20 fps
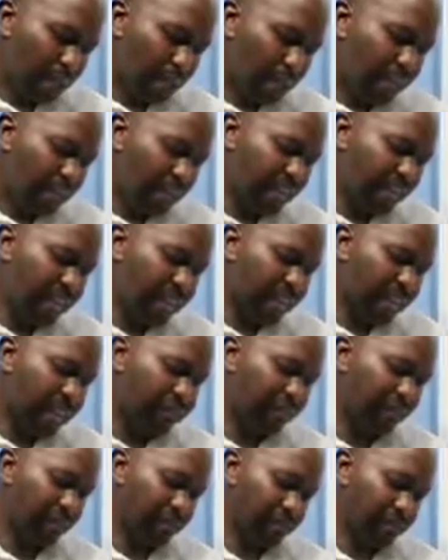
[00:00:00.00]
Be
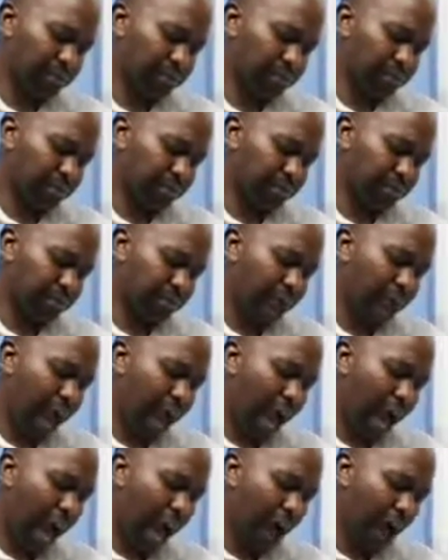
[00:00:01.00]
careful,
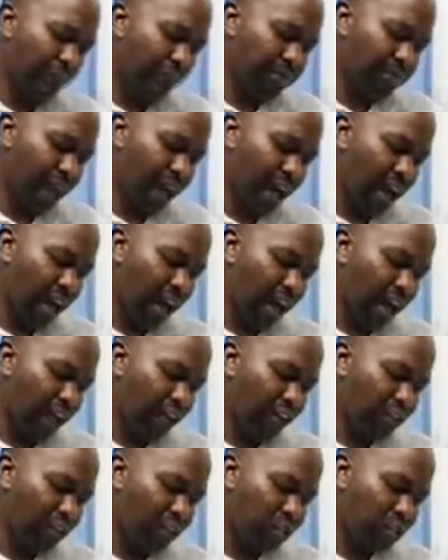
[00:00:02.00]
however,
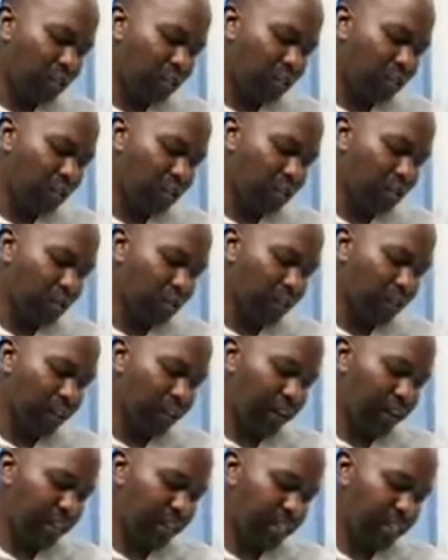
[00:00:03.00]
not to
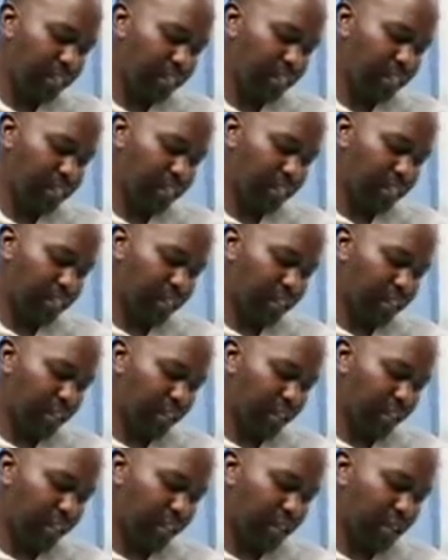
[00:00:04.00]
let
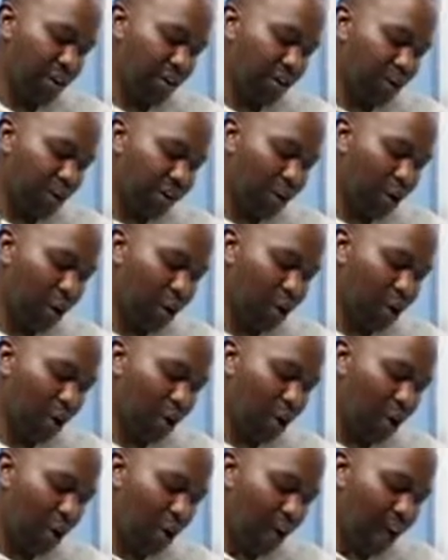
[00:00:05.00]
your freedom
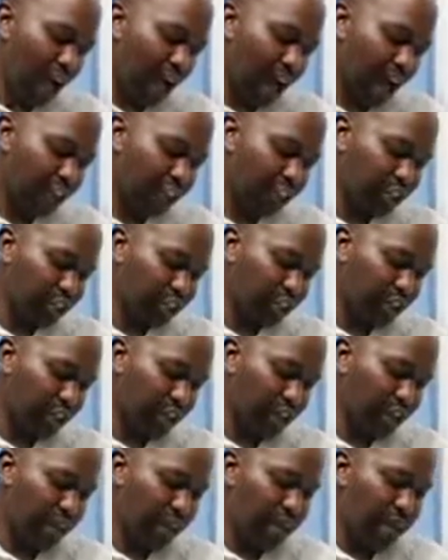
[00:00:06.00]
of
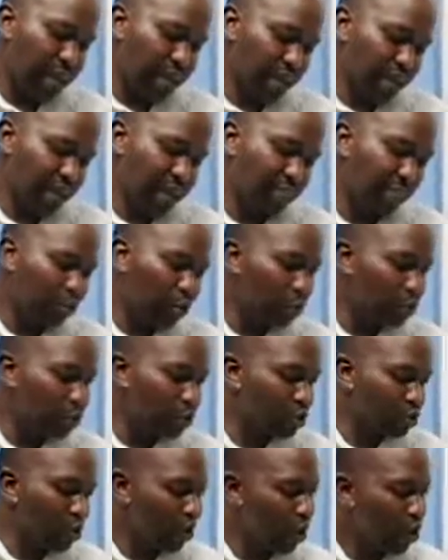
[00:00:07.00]
action make
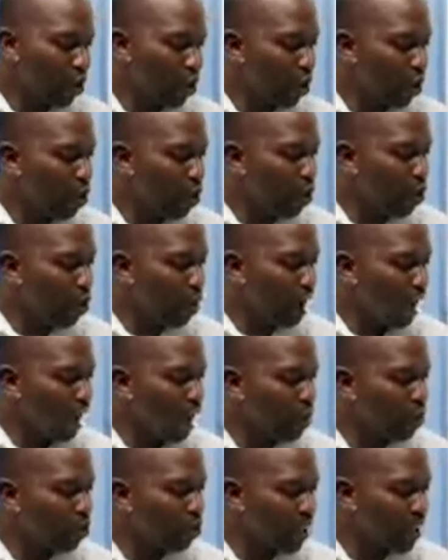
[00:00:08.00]
those who
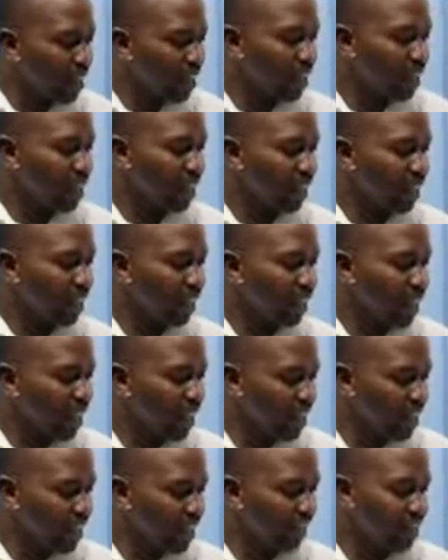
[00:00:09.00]
are weak
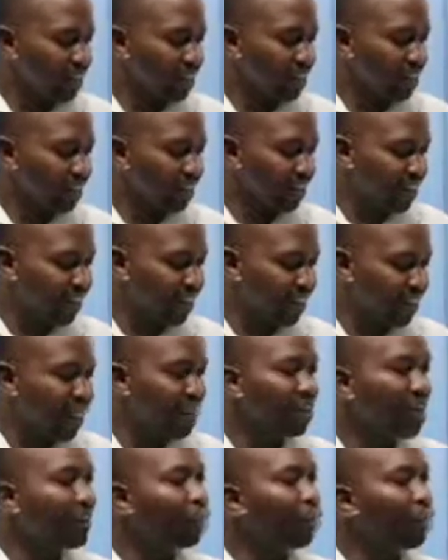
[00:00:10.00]
in the
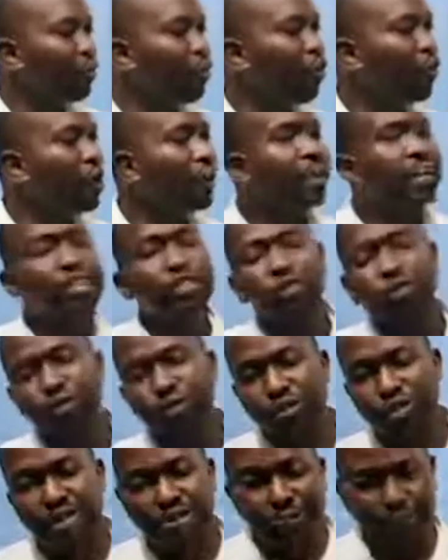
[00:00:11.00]
faith fall into
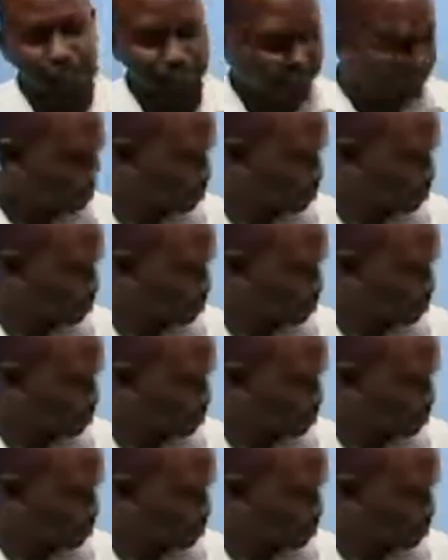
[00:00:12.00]
sin.